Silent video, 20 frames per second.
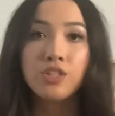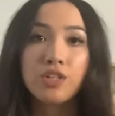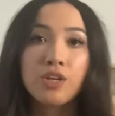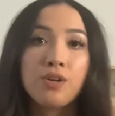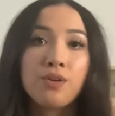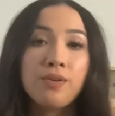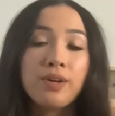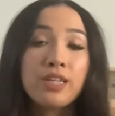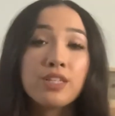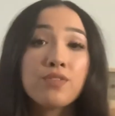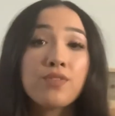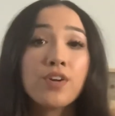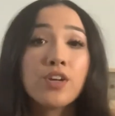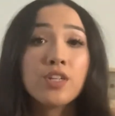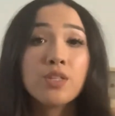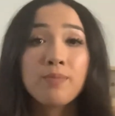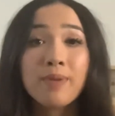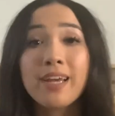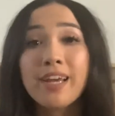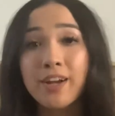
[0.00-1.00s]
So as far
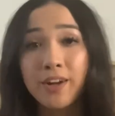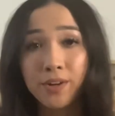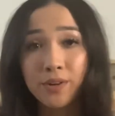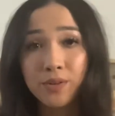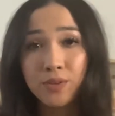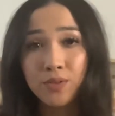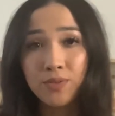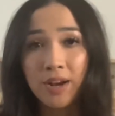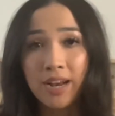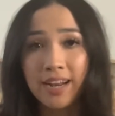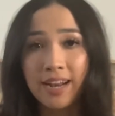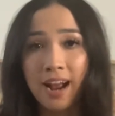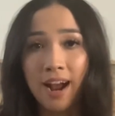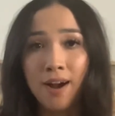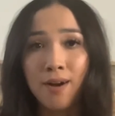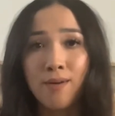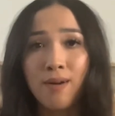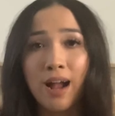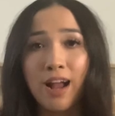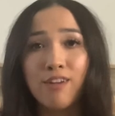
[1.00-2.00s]
as my hair goes right
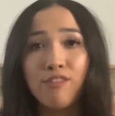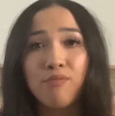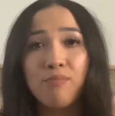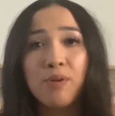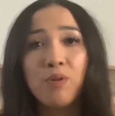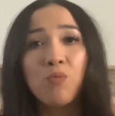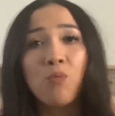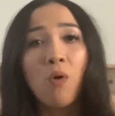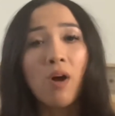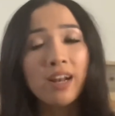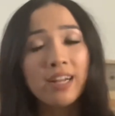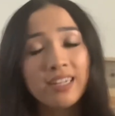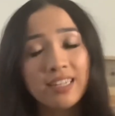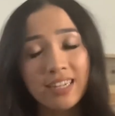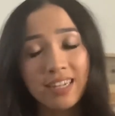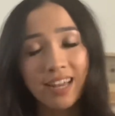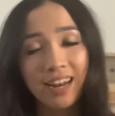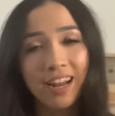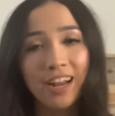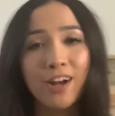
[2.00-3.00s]
now, I've been wanting
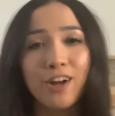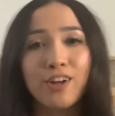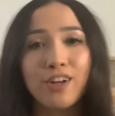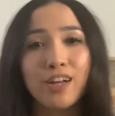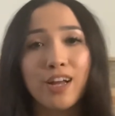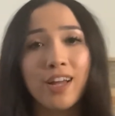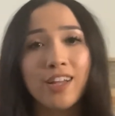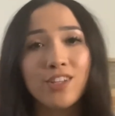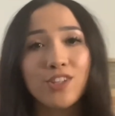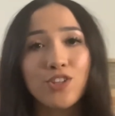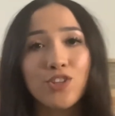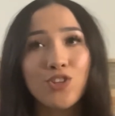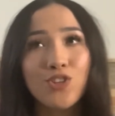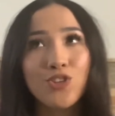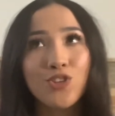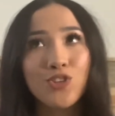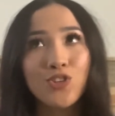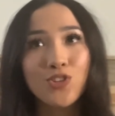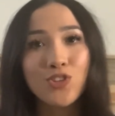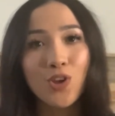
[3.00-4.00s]
to get a haircut
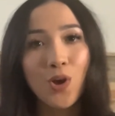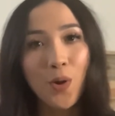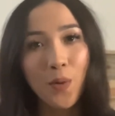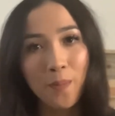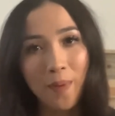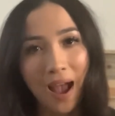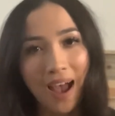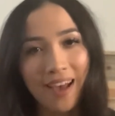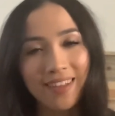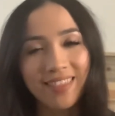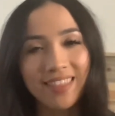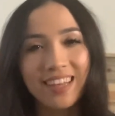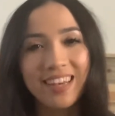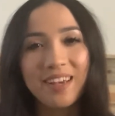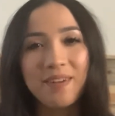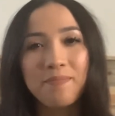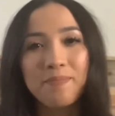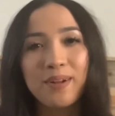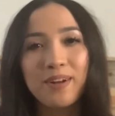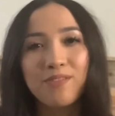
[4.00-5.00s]
so
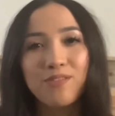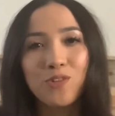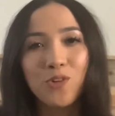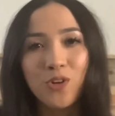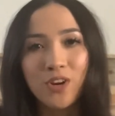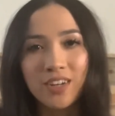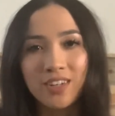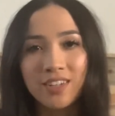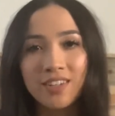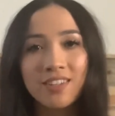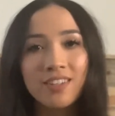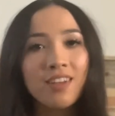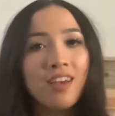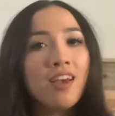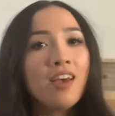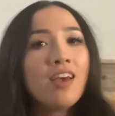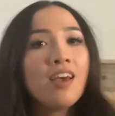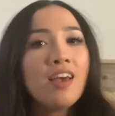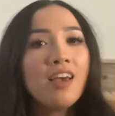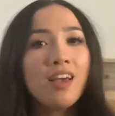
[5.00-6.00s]
badly, but of course,
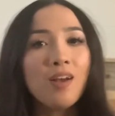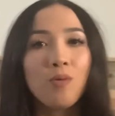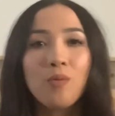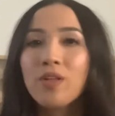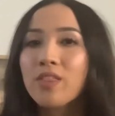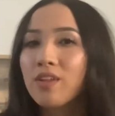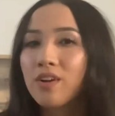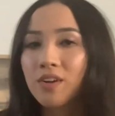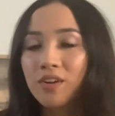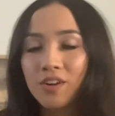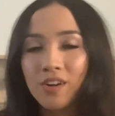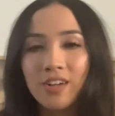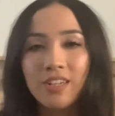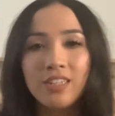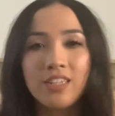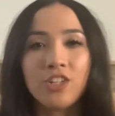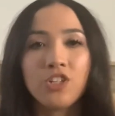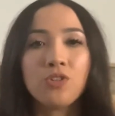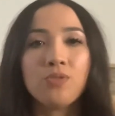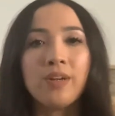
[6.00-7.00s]
with our current
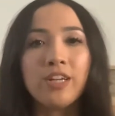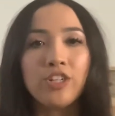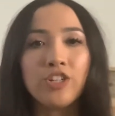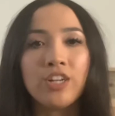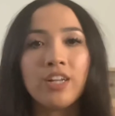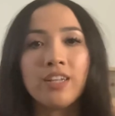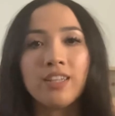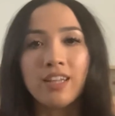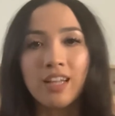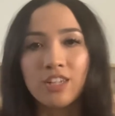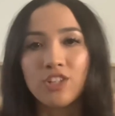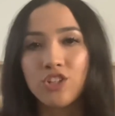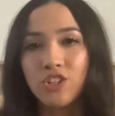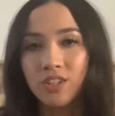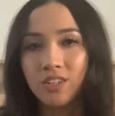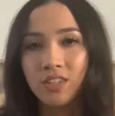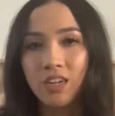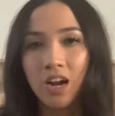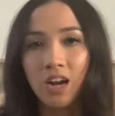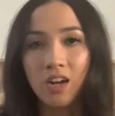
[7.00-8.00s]
situation, that's
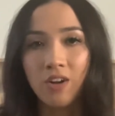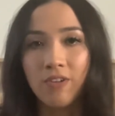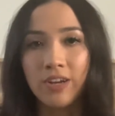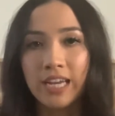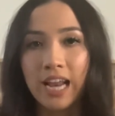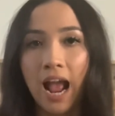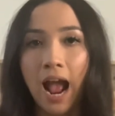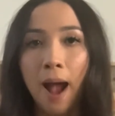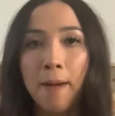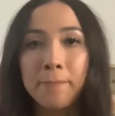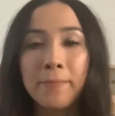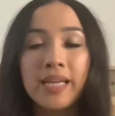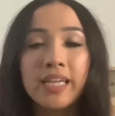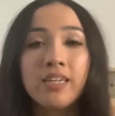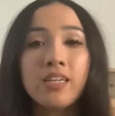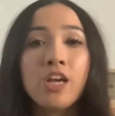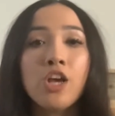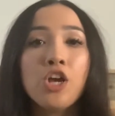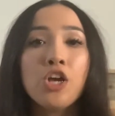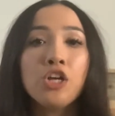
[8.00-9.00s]
just not going to
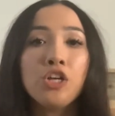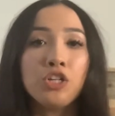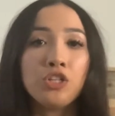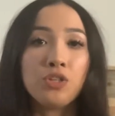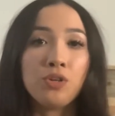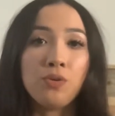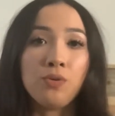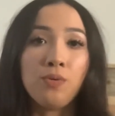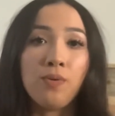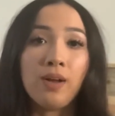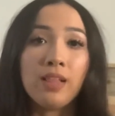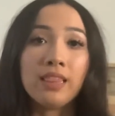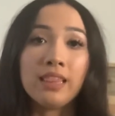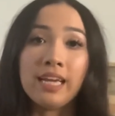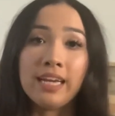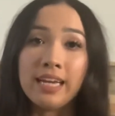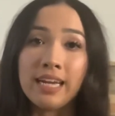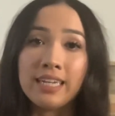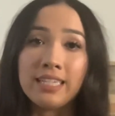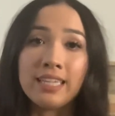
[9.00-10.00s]
happen. So
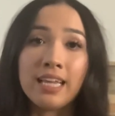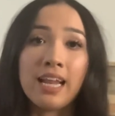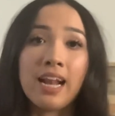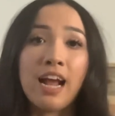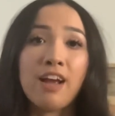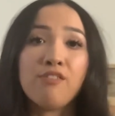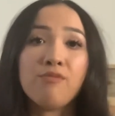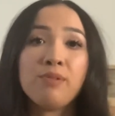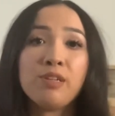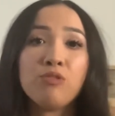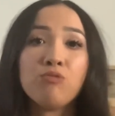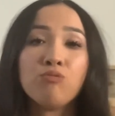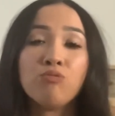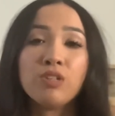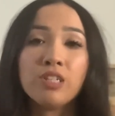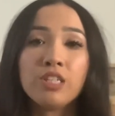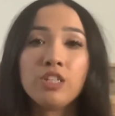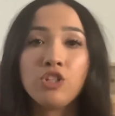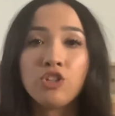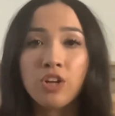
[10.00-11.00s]
like I said, I've been
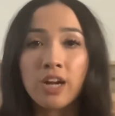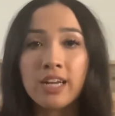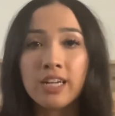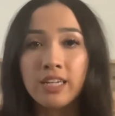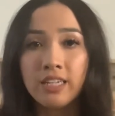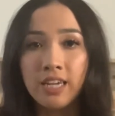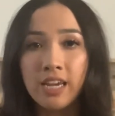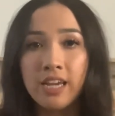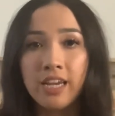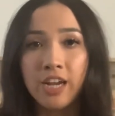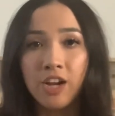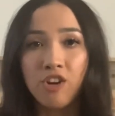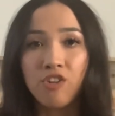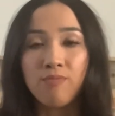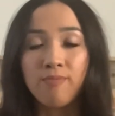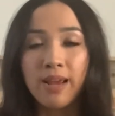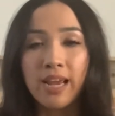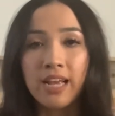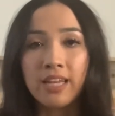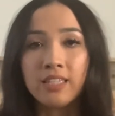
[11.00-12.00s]
really trying to take care of
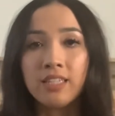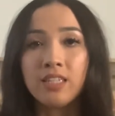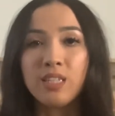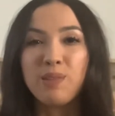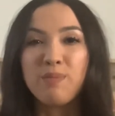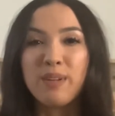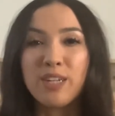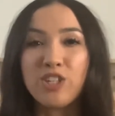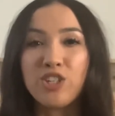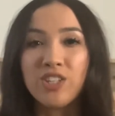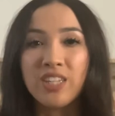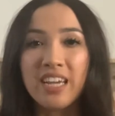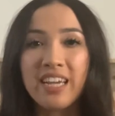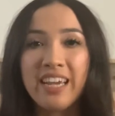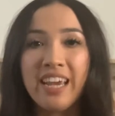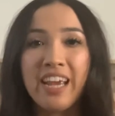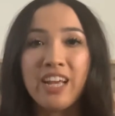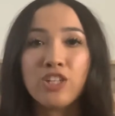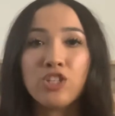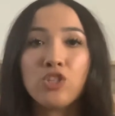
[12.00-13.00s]
my ends as much as I
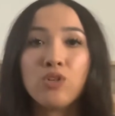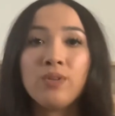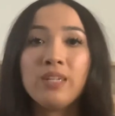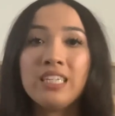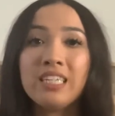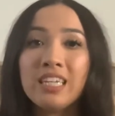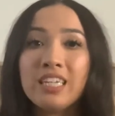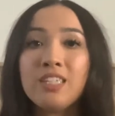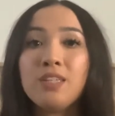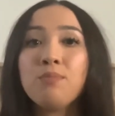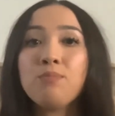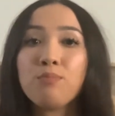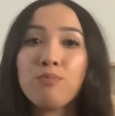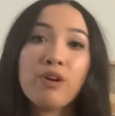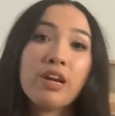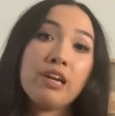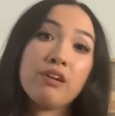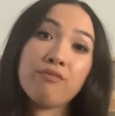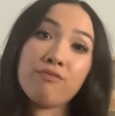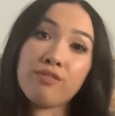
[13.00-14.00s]
can so it doesn't
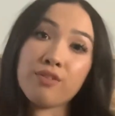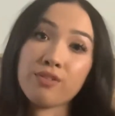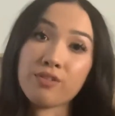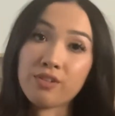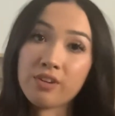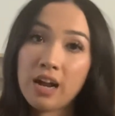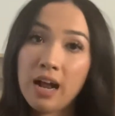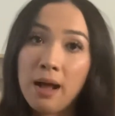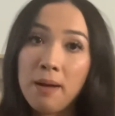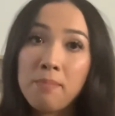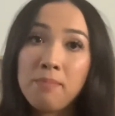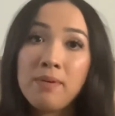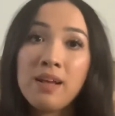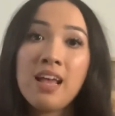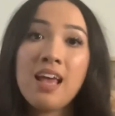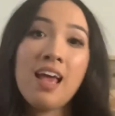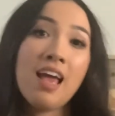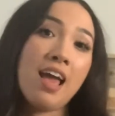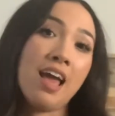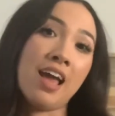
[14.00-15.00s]
break further up,
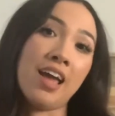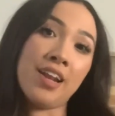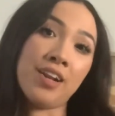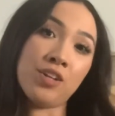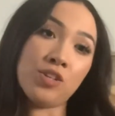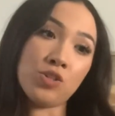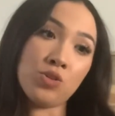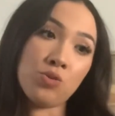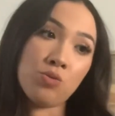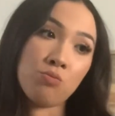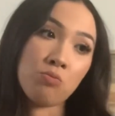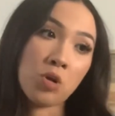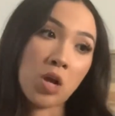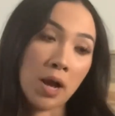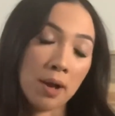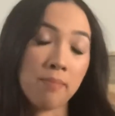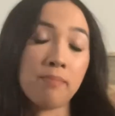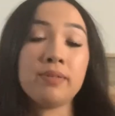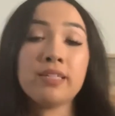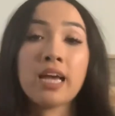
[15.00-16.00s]
and
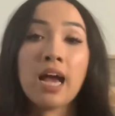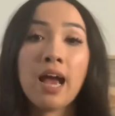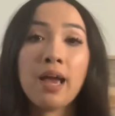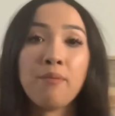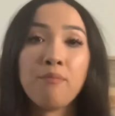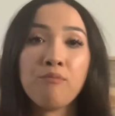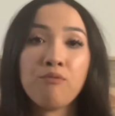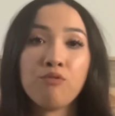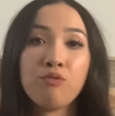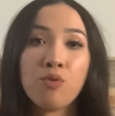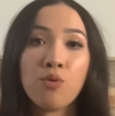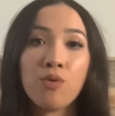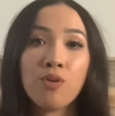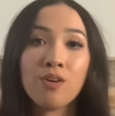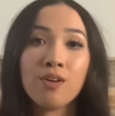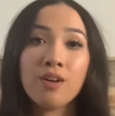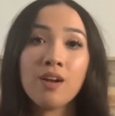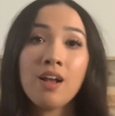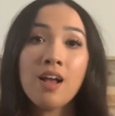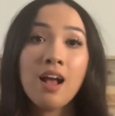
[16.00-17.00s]
come time
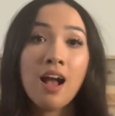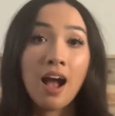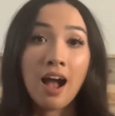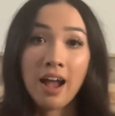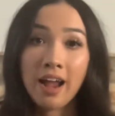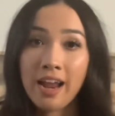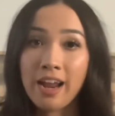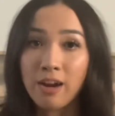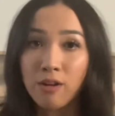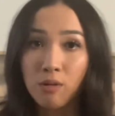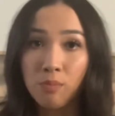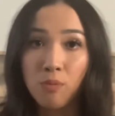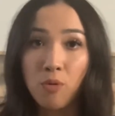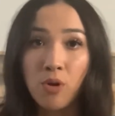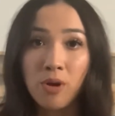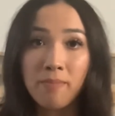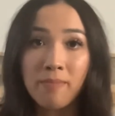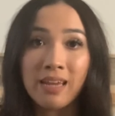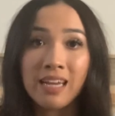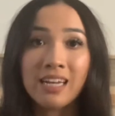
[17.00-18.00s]
for a hair
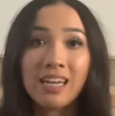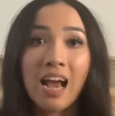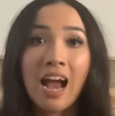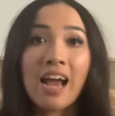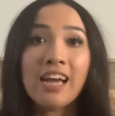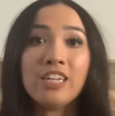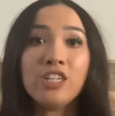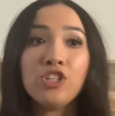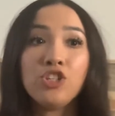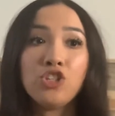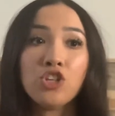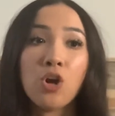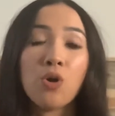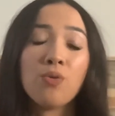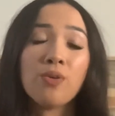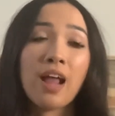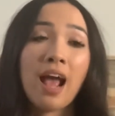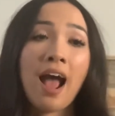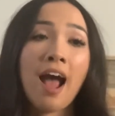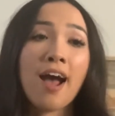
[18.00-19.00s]
appointment, I
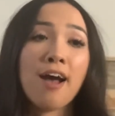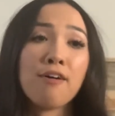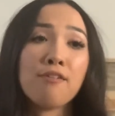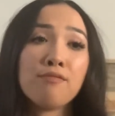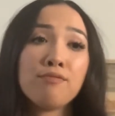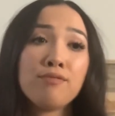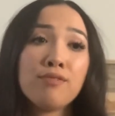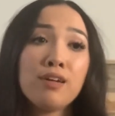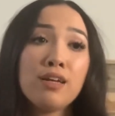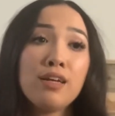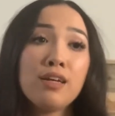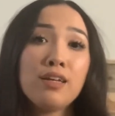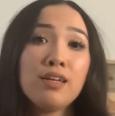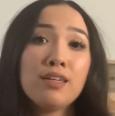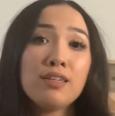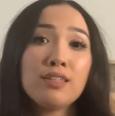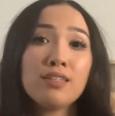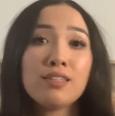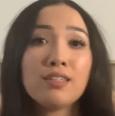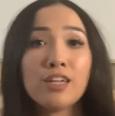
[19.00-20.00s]
don't have
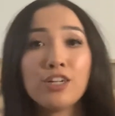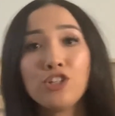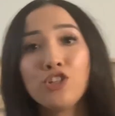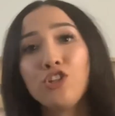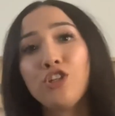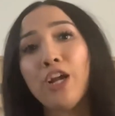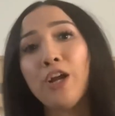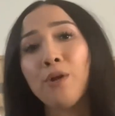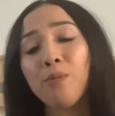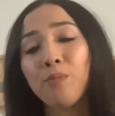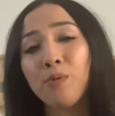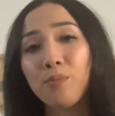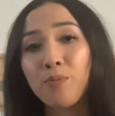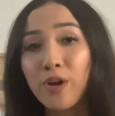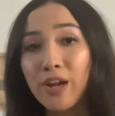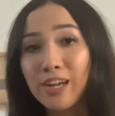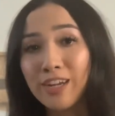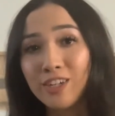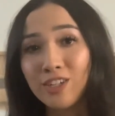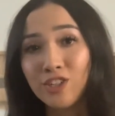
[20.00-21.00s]
such terrible
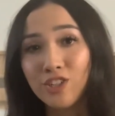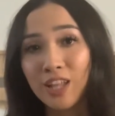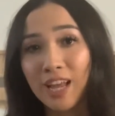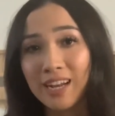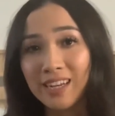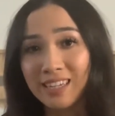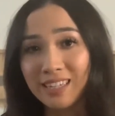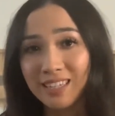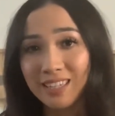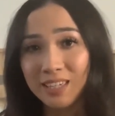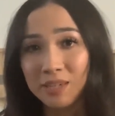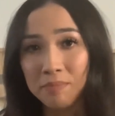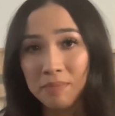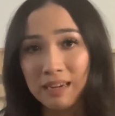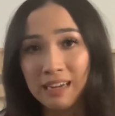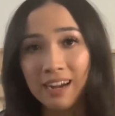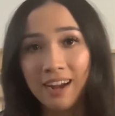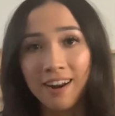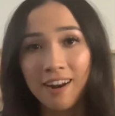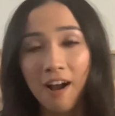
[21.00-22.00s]
breakage that needs to be
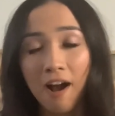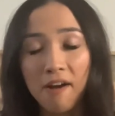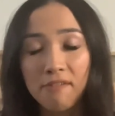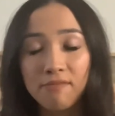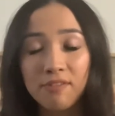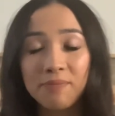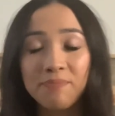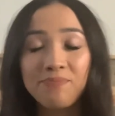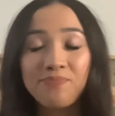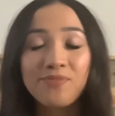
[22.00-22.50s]
cut off.